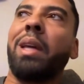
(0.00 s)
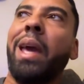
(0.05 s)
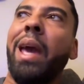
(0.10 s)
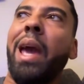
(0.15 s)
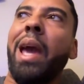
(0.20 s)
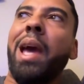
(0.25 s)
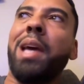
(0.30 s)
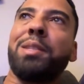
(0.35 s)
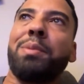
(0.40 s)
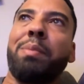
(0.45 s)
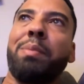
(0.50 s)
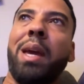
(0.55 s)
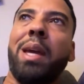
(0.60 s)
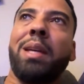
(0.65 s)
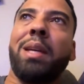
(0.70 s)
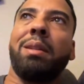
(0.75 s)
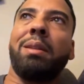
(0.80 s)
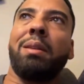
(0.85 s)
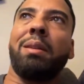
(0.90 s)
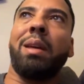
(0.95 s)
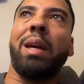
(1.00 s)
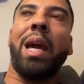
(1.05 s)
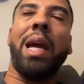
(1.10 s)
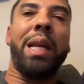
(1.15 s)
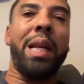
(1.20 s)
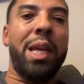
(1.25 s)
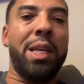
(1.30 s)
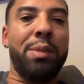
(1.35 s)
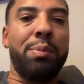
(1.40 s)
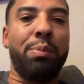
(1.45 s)
castmate
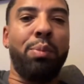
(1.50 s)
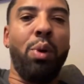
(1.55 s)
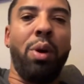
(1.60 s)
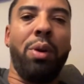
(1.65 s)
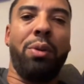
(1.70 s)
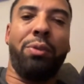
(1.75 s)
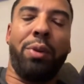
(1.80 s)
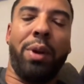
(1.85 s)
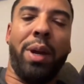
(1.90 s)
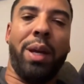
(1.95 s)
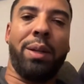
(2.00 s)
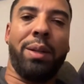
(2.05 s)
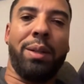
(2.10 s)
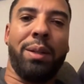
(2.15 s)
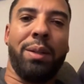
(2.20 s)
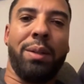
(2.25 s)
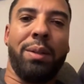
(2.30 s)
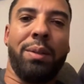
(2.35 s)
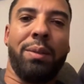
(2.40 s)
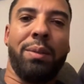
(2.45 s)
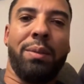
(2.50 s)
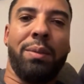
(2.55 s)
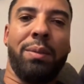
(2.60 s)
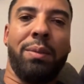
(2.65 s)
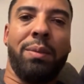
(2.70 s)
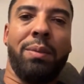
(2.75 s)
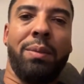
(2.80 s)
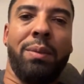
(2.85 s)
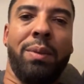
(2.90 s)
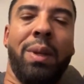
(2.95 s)
and his boyfriend.
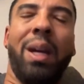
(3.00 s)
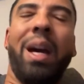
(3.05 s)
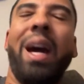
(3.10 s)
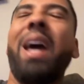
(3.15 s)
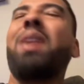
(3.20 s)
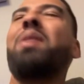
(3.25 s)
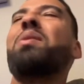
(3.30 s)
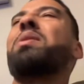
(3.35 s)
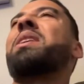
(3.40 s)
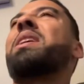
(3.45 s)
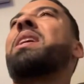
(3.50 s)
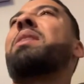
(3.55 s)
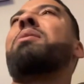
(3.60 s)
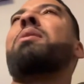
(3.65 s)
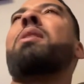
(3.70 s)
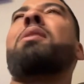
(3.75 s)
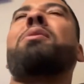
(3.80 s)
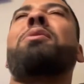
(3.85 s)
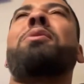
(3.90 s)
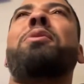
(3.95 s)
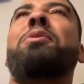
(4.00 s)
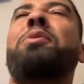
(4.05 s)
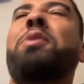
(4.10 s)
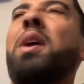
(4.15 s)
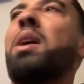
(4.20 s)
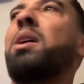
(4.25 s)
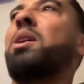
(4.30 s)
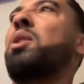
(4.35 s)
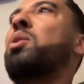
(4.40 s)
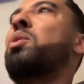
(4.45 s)
I don't give a
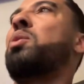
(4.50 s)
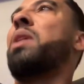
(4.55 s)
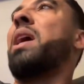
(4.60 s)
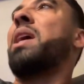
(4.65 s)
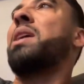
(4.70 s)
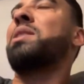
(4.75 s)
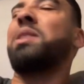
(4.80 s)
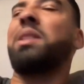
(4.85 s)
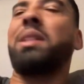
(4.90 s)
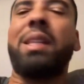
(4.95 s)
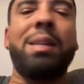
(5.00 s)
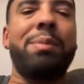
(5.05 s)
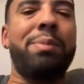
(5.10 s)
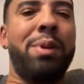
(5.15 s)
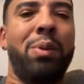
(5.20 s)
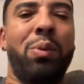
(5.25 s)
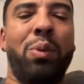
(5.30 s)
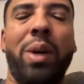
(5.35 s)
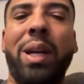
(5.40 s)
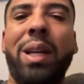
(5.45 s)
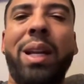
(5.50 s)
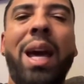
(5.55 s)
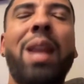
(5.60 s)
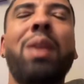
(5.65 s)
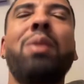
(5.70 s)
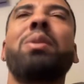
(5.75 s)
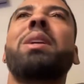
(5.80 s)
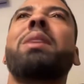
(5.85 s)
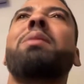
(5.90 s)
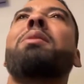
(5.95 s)
fuck who they sleeping with. I
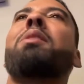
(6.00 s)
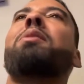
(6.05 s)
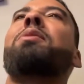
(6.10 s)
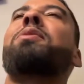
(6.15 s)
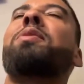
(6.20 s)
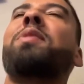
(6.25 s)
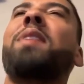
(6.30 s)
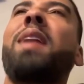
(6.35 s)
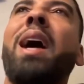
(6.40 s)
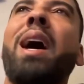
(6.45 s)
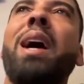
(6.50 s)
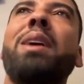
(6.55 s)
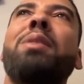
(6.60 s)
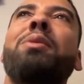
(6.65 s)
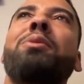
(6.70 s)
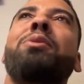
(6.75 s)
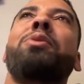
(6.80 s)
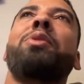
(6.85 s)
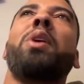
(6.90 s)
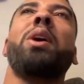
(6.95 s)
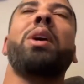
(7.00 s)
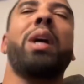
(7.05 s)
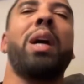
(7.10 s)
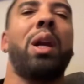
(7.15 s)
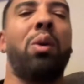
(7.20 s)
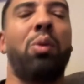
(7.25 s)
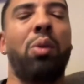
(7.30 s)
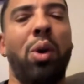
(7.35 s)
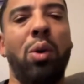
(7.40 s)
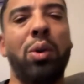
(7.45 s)
don't give a flying fuck
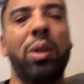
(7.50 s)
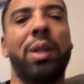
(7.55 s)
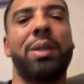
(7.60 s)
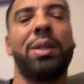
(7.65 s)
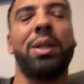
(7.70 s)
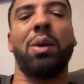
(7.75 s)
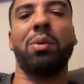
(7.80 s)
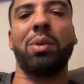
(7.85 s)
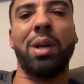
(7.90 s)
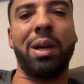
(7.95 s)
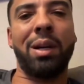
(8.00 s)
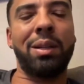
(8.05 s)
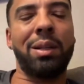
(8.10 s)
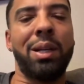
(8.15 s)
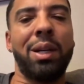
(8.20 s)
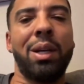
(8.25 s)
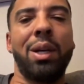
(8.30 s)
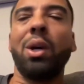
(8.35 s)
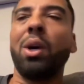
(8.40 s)
at a Rolling Donut